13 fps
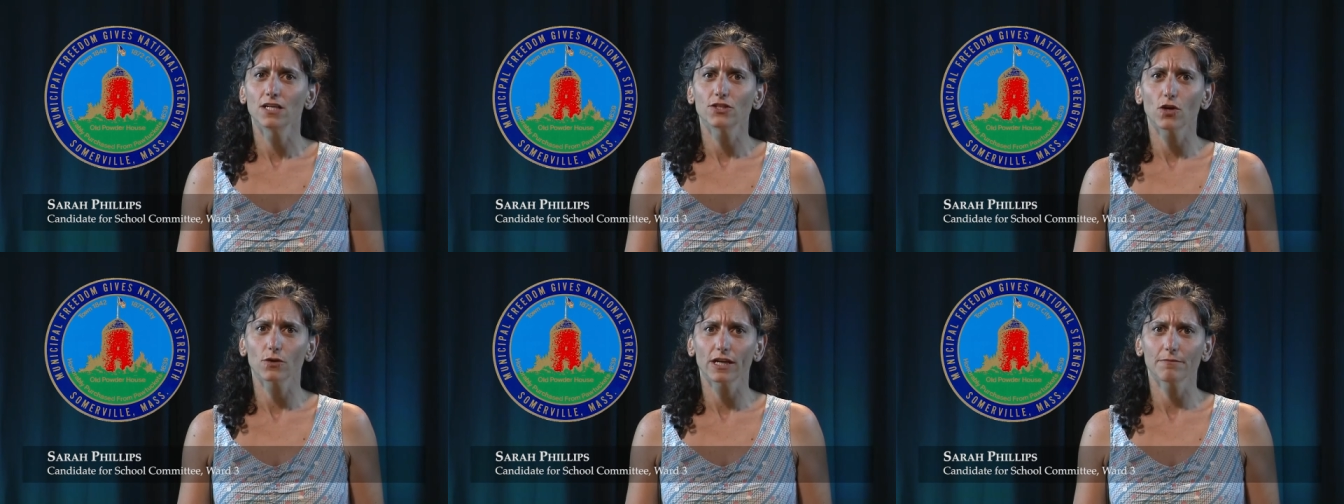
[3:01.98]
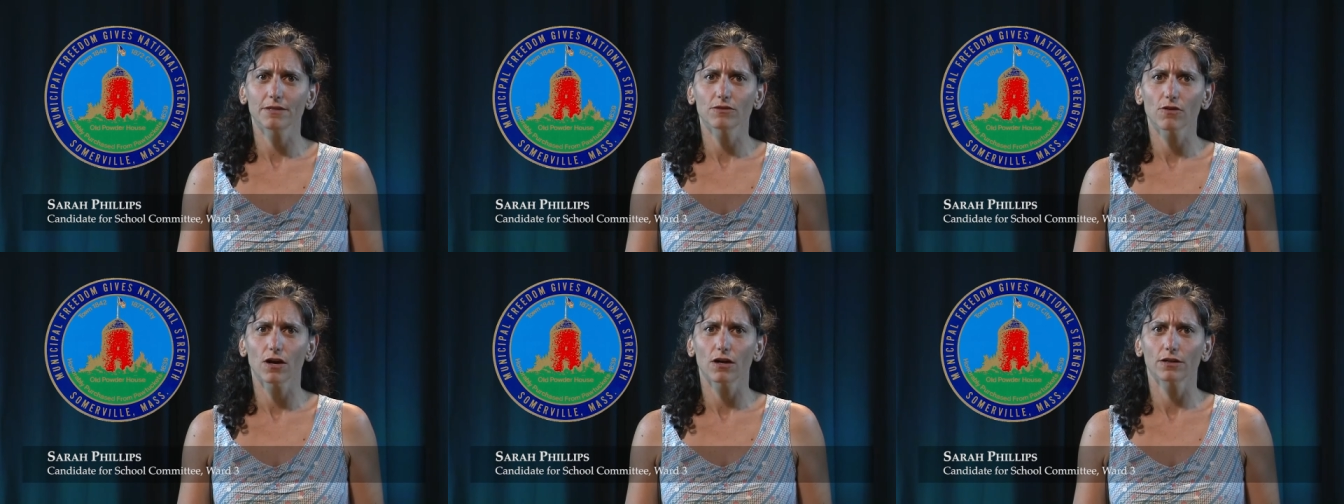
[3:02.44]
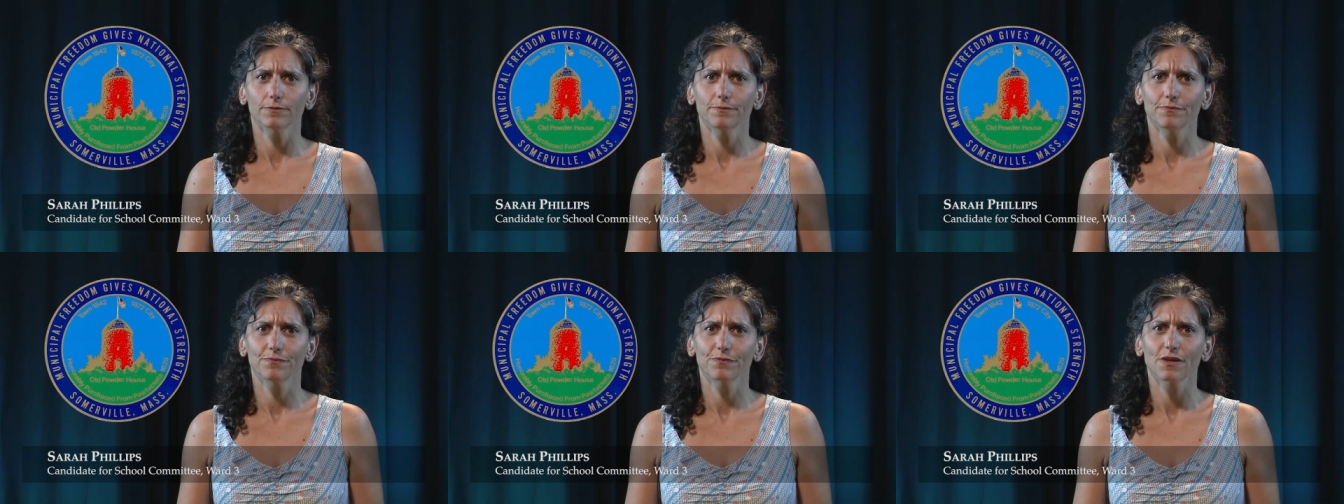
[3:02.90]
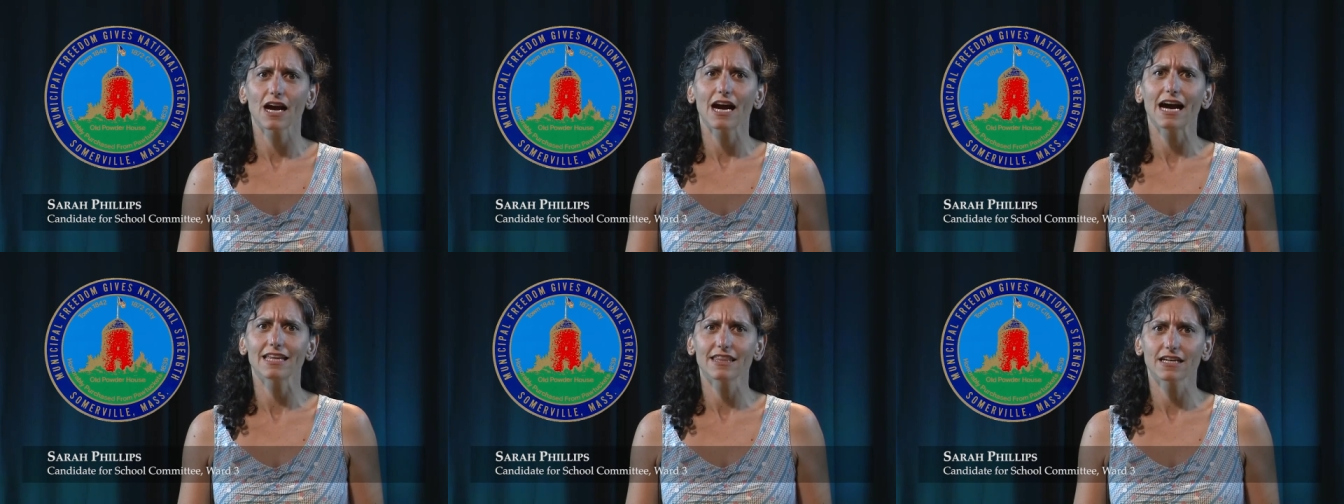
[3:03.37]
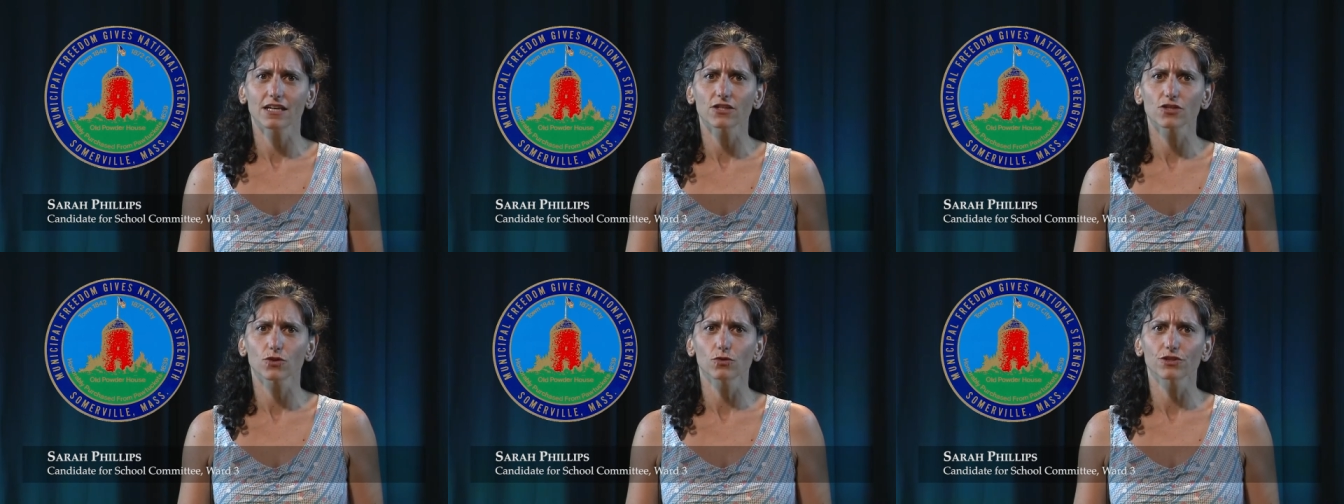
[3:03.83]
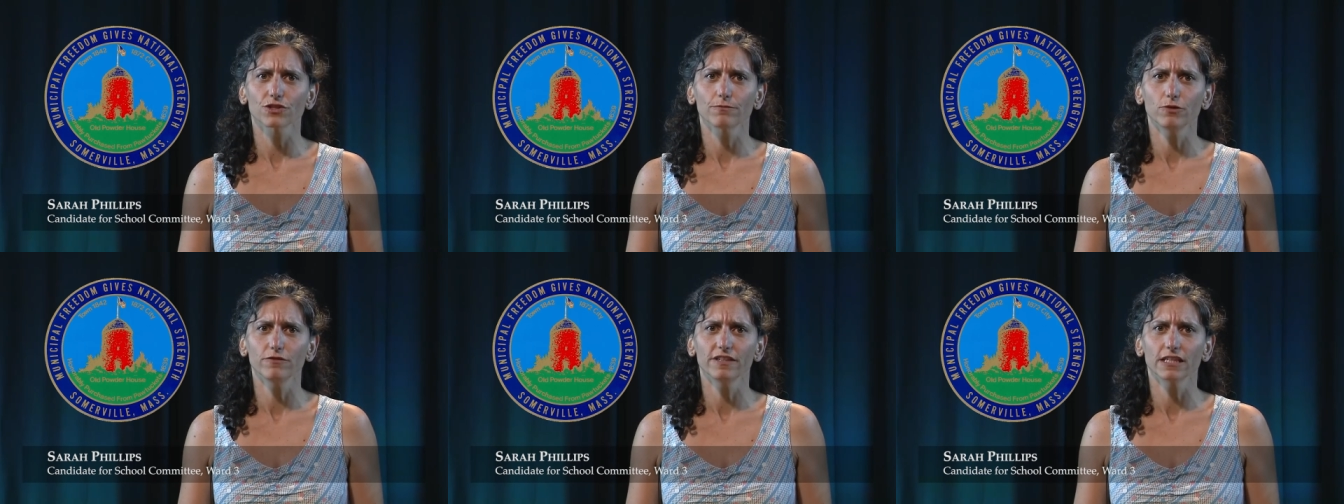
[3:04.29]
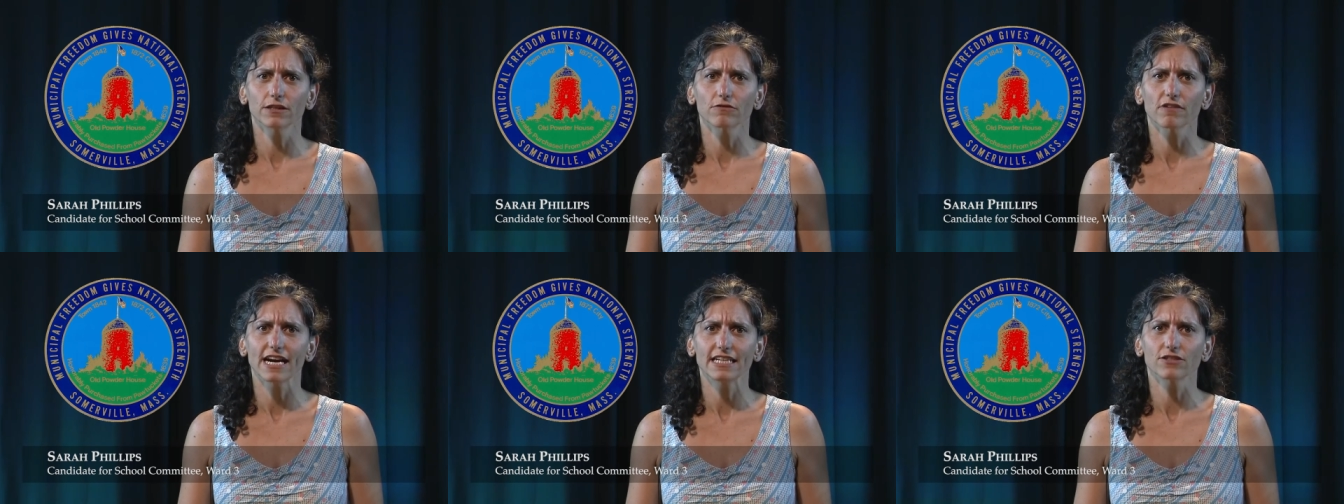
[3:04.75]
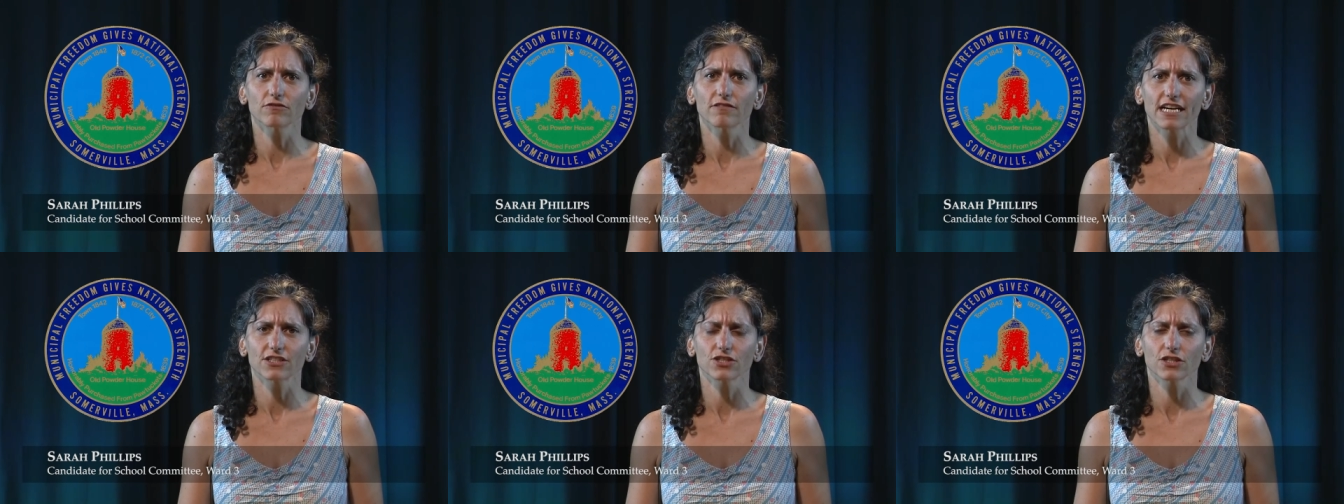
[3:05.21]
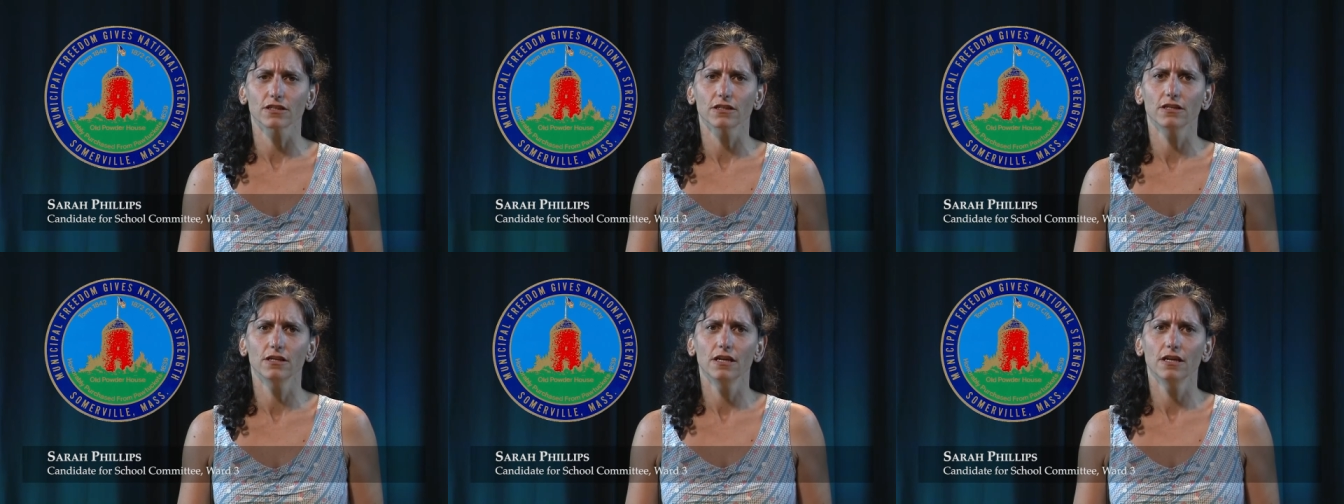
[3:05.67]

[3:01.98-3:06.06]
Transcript: Don't get me wrong, I think our schools are moving in the right direction.